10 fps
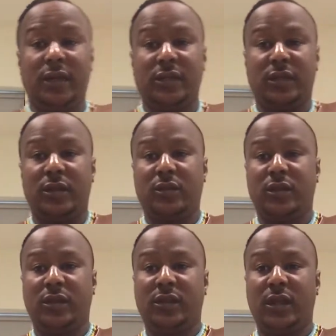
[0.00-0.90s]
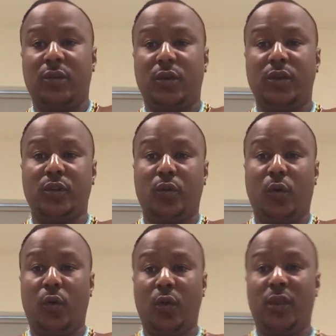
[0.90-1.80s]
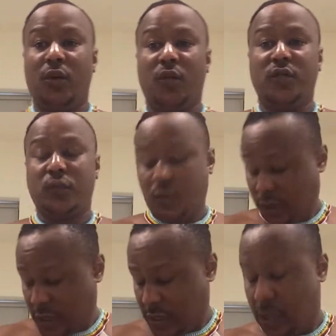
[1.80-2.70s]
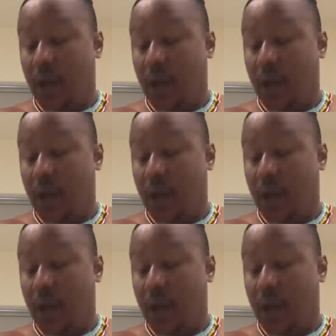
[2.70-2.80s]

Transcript: it's then going to go on the off shoulder.